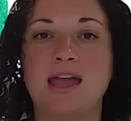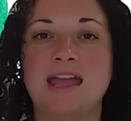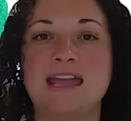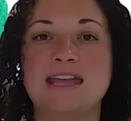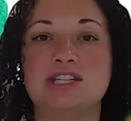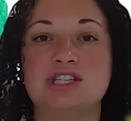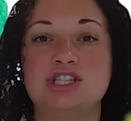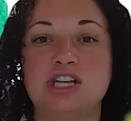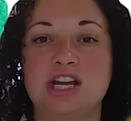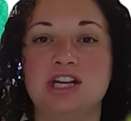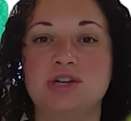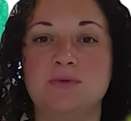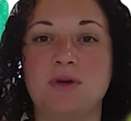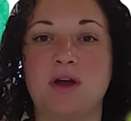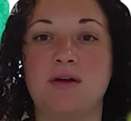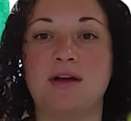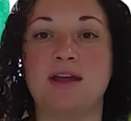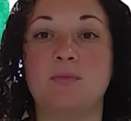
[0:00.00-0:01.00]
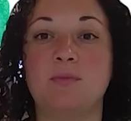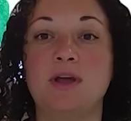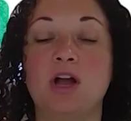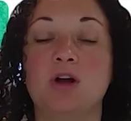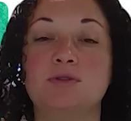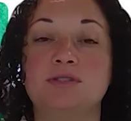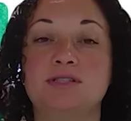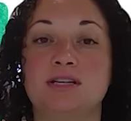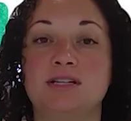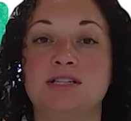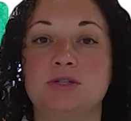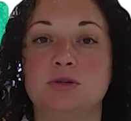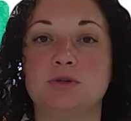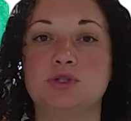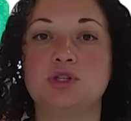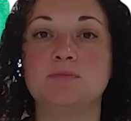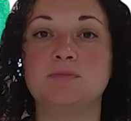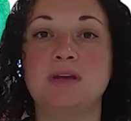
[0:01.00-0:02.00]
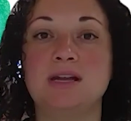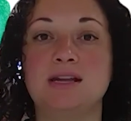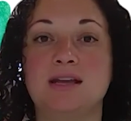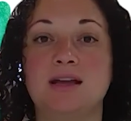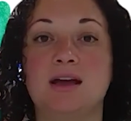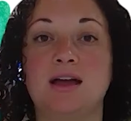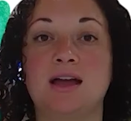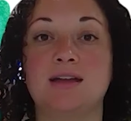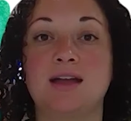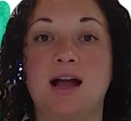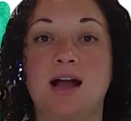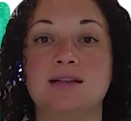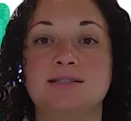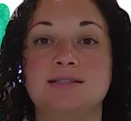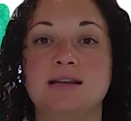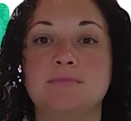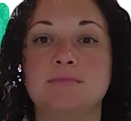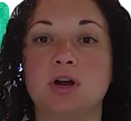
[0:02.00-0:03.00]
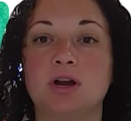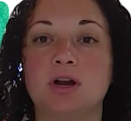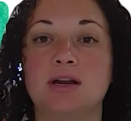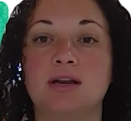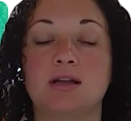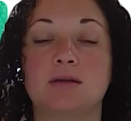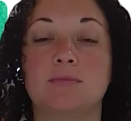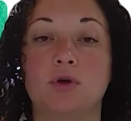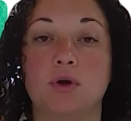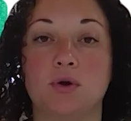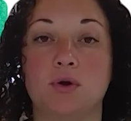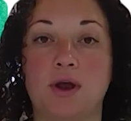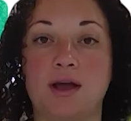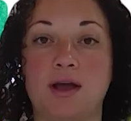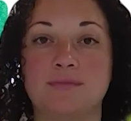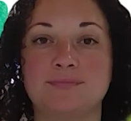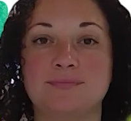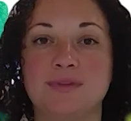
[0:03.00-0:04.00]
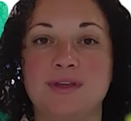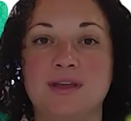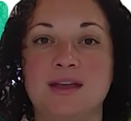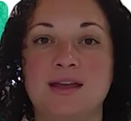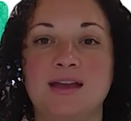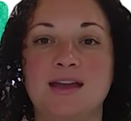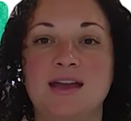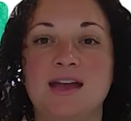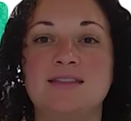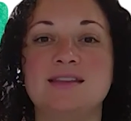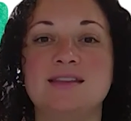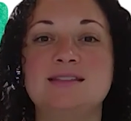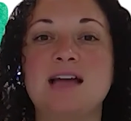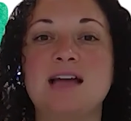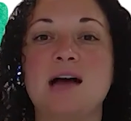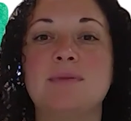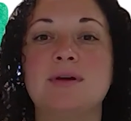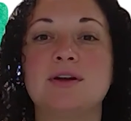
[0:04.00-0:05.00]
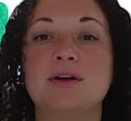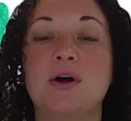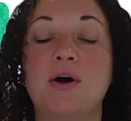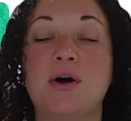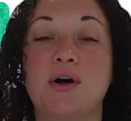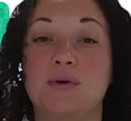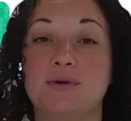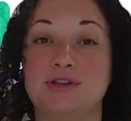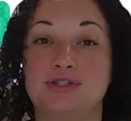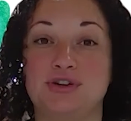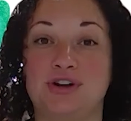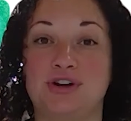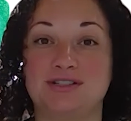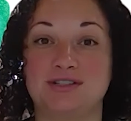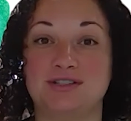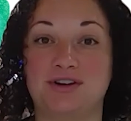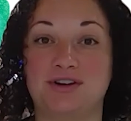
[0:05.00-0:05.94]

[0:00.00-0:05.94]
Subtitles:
In January, we hosted a social media and content marketing program. This topic always draws a